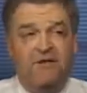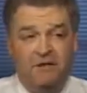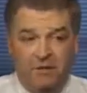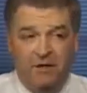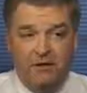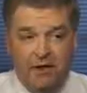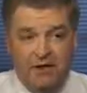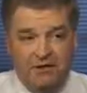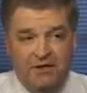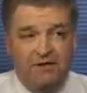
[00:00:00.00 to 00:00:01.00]
You better
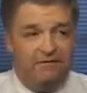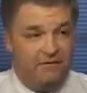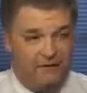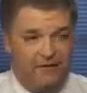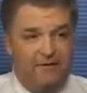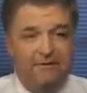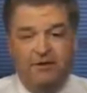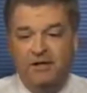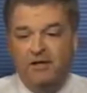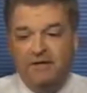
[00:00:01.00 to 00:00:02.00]
watch out. For
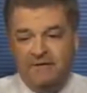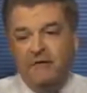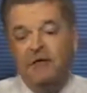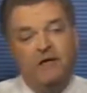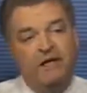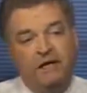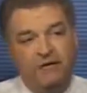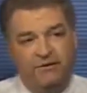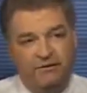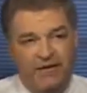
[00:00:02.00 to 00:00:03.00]
example, even going into
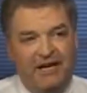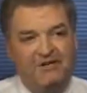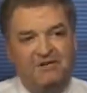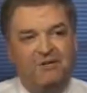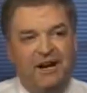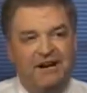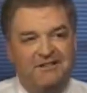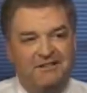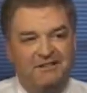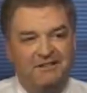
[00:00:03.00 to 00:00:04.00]
the flash
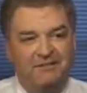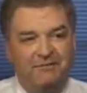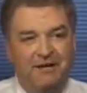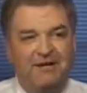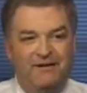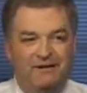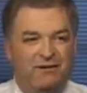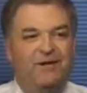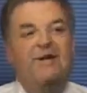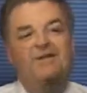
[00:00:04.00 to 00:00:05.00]
crash, May of
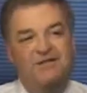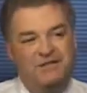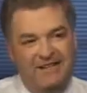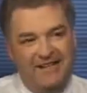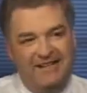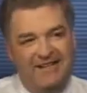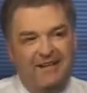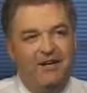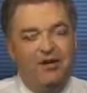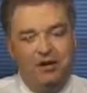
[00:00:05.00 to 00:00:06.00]
2010,
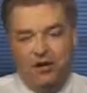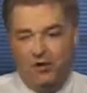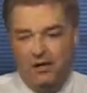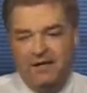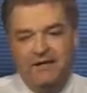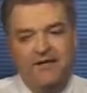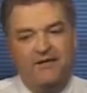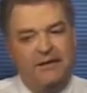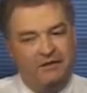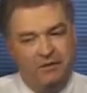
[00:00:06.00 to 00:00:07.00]
going into
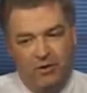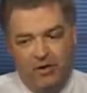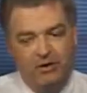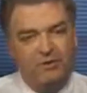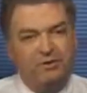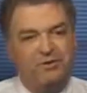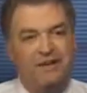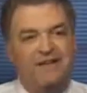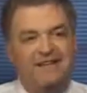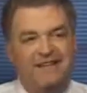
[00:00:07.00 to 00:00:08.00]
that, the market was
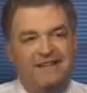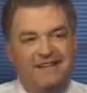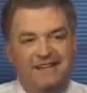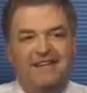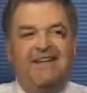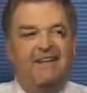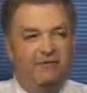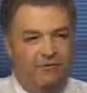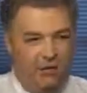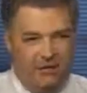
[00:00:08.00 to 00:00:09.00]
rising and
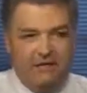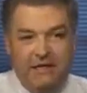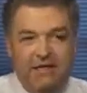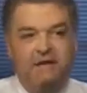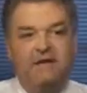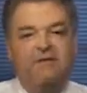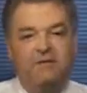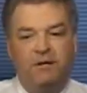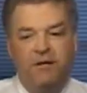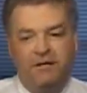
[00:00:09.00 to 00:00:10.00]
the volatility of
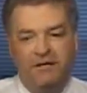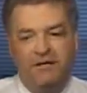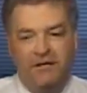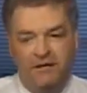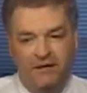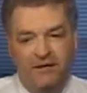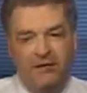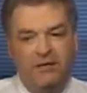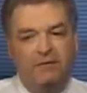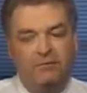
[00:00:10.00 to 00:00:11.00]
the market got a
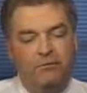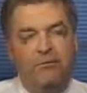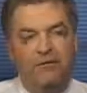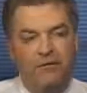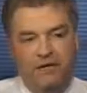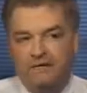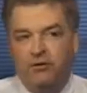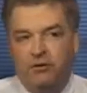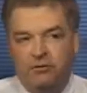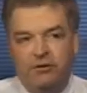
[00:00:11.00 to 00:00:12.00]
little bit more.
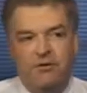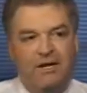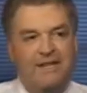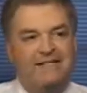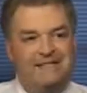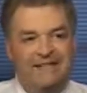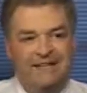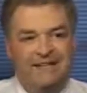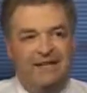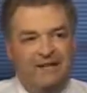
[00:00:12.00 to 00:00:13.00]
Even though it was
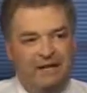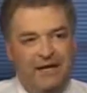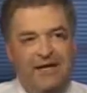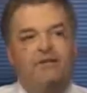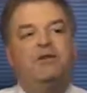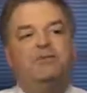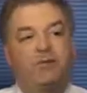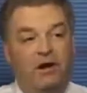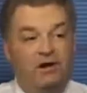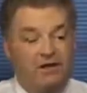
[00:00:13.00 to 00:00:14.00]
rising, the average
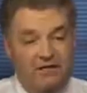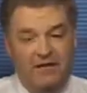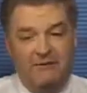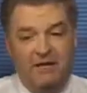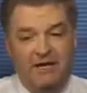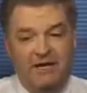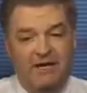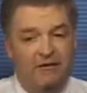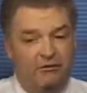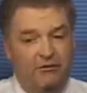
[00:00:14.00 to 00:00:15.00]
bars day by
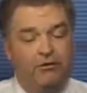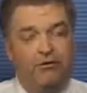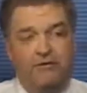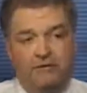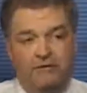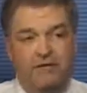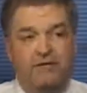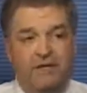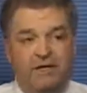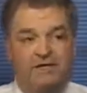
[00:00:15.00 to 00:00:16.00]
day over the course of a
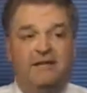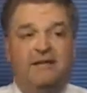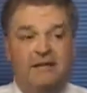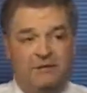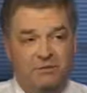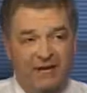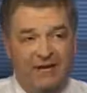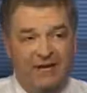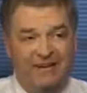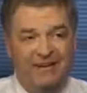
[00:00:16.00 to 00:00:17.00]
few weeks did
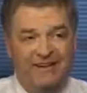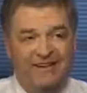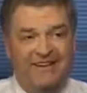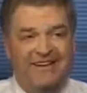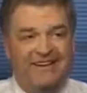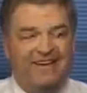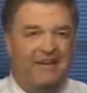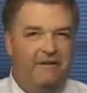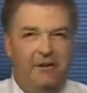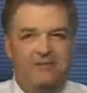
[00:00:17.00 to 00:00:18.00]
expand,
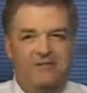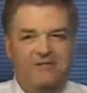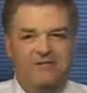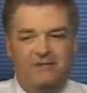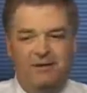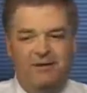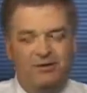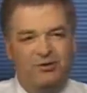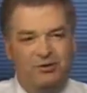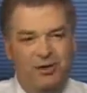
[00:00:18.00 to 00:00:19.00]
kind of almost as a bit of
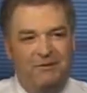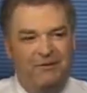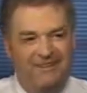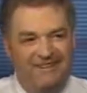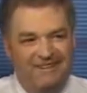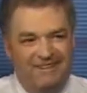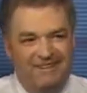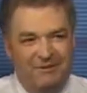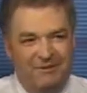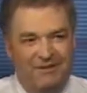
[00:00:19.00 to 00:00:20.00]
a tremor
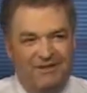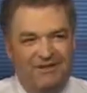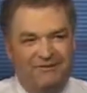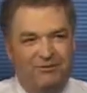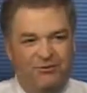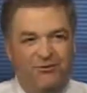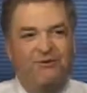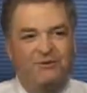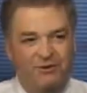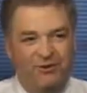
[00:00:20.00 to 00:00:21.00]
in the markets
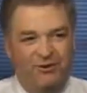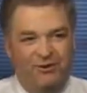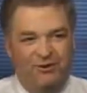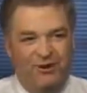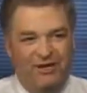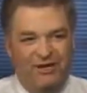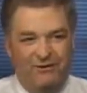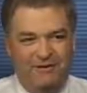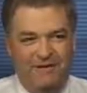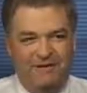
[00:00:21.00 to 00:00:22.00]
before the big earthquake
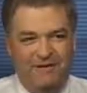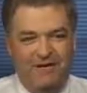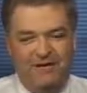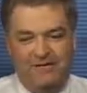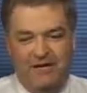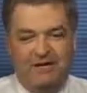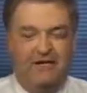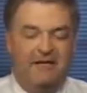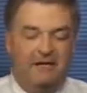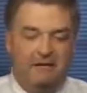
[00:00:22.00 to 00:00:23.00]
hit with that flash
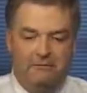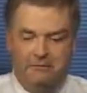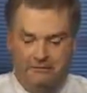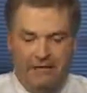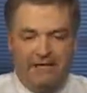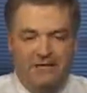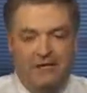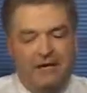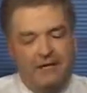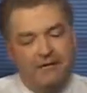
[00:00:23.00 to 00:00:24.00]

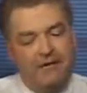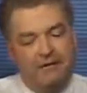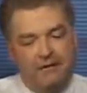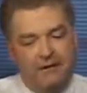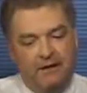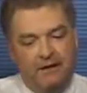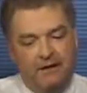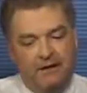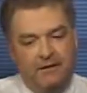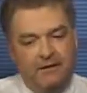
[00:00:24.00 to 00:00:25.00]
crash.
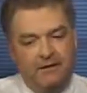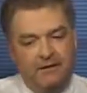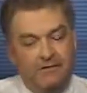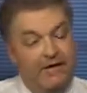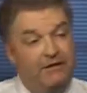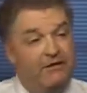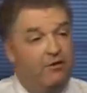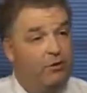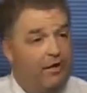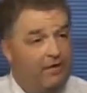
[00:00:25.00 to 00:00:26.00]
Now, crash
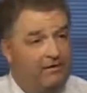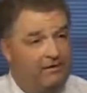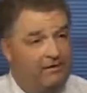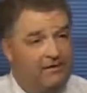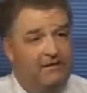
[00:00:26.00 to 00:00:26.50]
of '08,